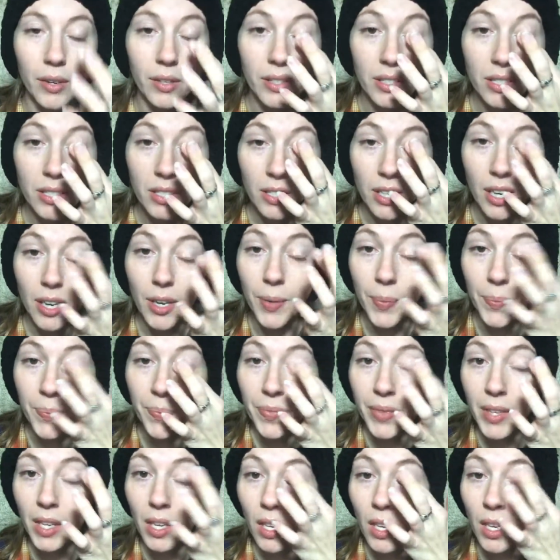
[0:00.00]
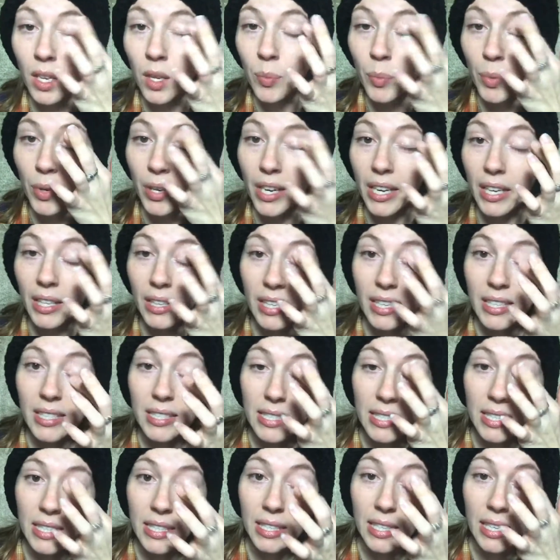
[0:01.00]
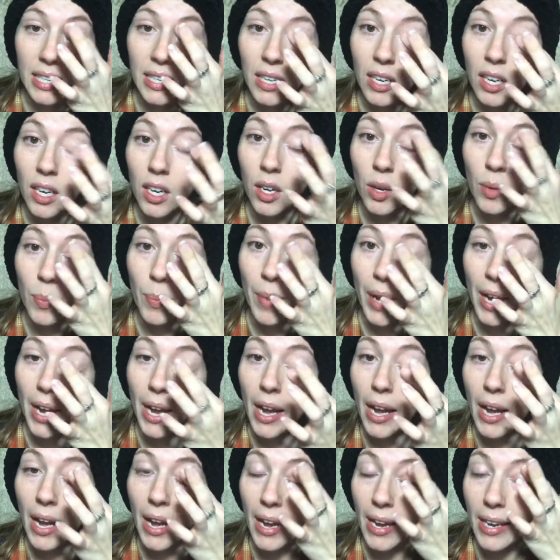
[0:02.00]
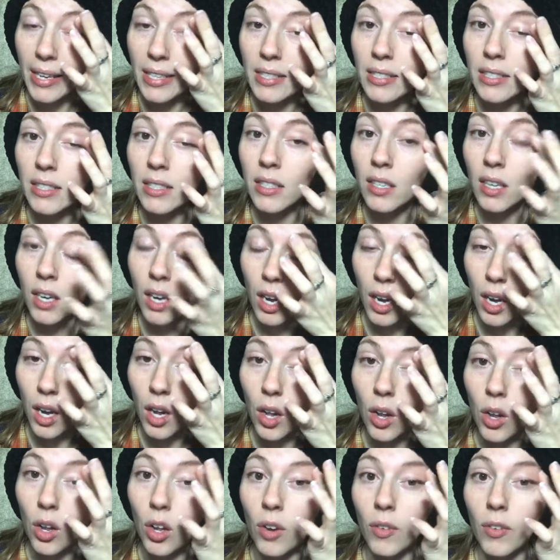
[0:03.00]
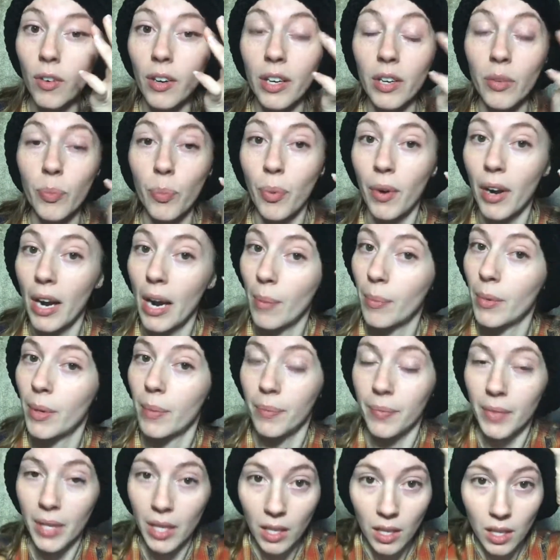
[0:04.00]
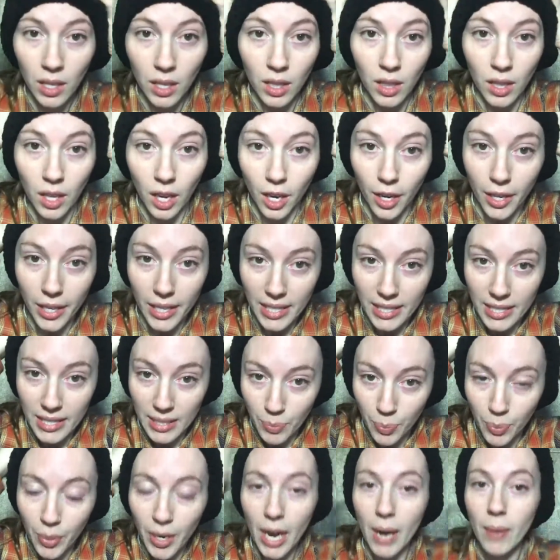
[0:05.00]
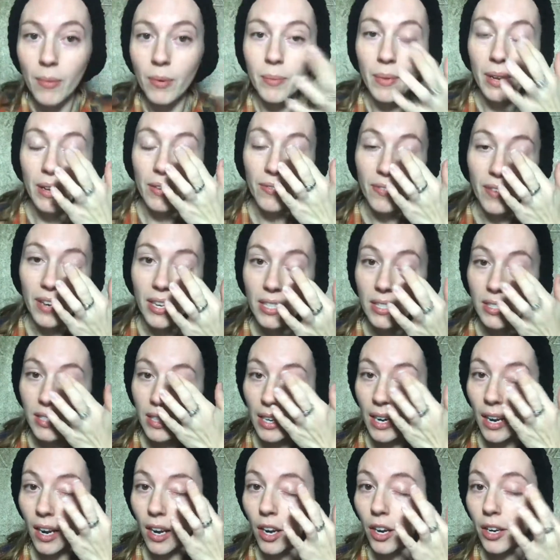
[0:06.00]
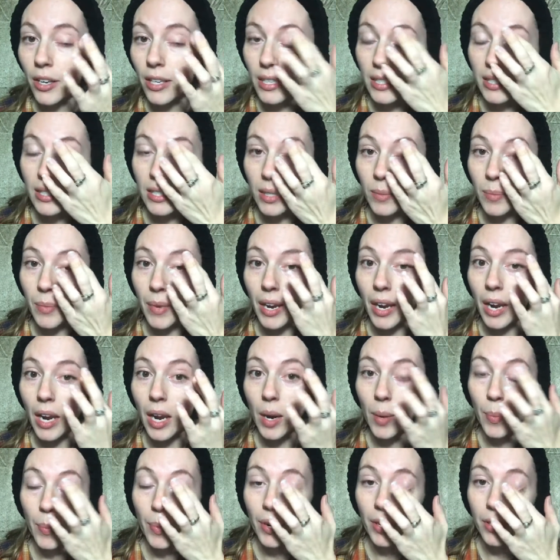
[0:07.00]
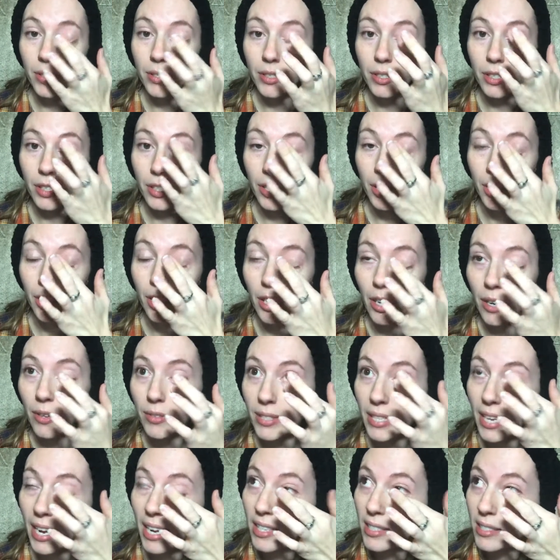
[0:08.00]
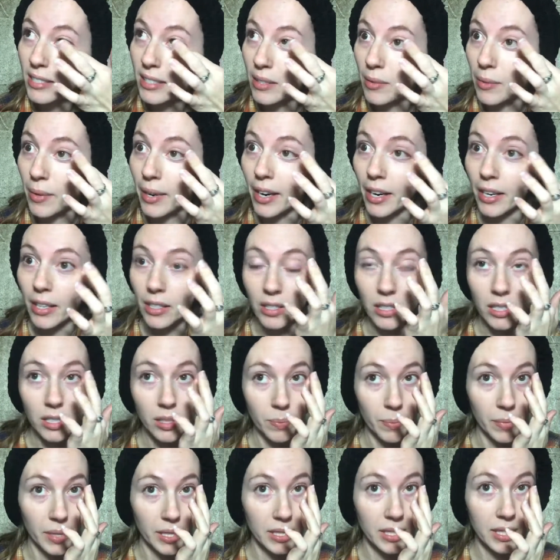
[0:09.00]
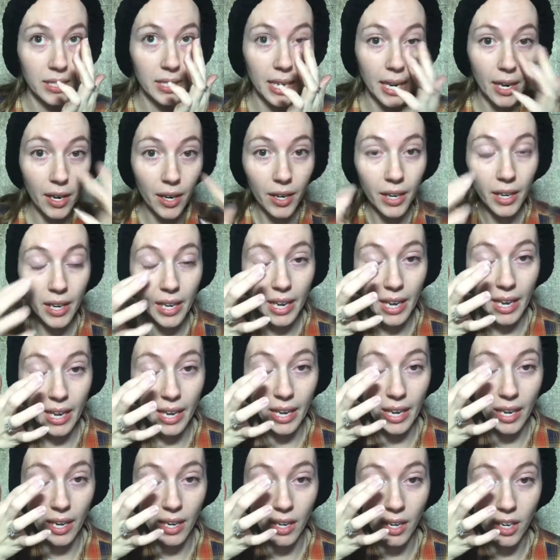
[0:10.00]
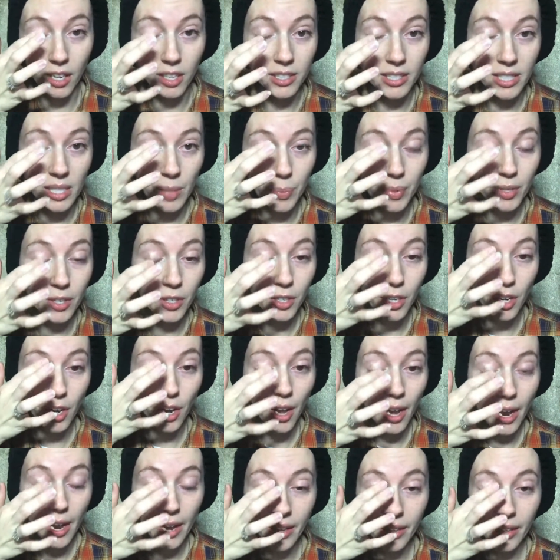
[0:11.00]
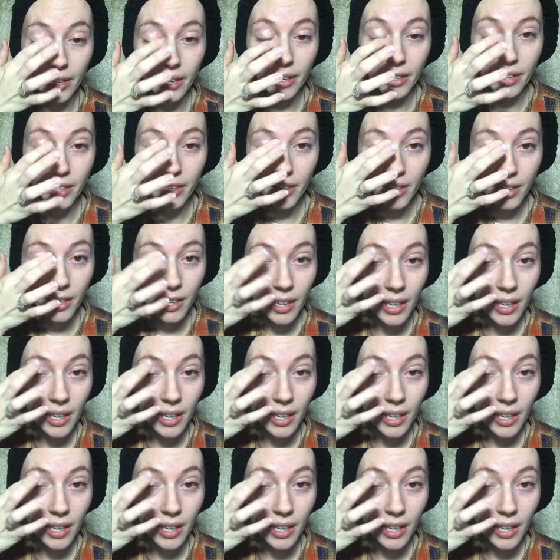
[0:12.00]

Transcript: So, putting this in on my eyes, all over as primer. I already primed my face and I already did my eyebrows earlier. I was actually wearing just mascara and our Dip and Draw eyeliner